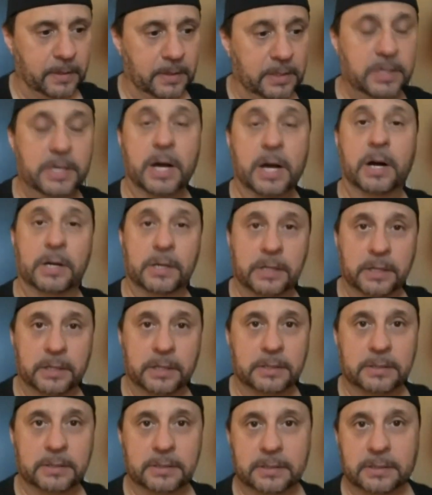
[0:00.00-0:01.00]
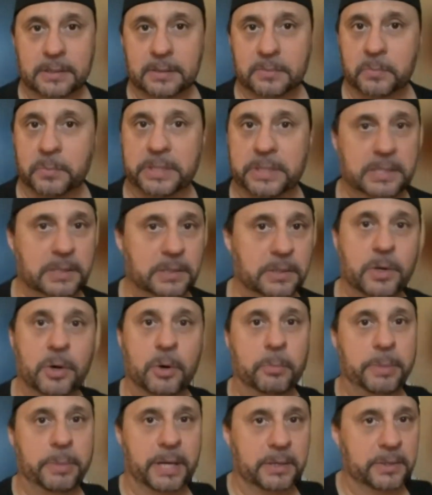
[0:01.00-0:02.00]
young. We didn't
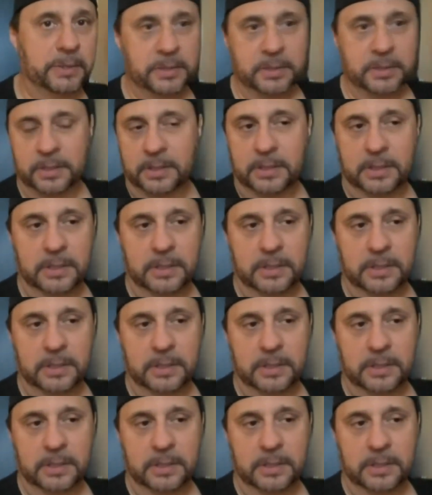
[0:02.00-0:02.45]
know better,